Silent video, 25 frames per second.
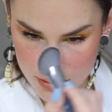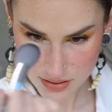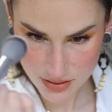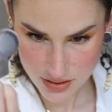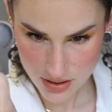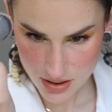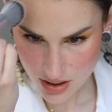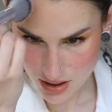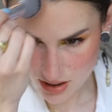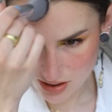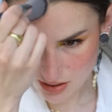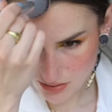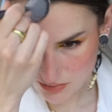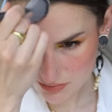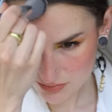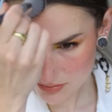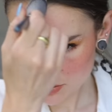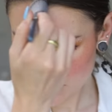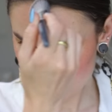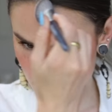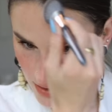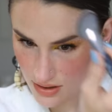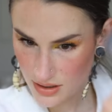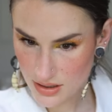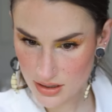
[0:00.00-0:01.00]
you know,
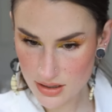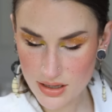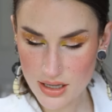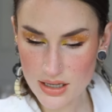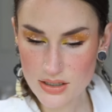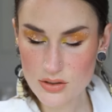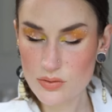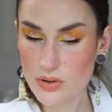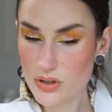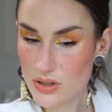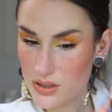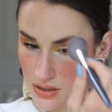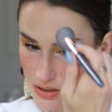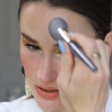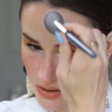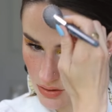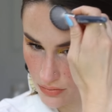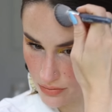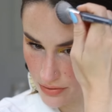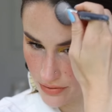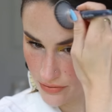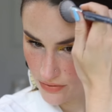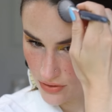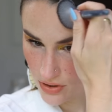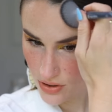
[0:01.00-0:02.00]
that's why this is a
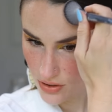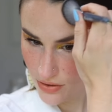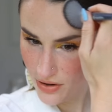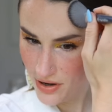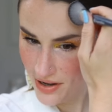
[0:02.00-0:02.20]
review.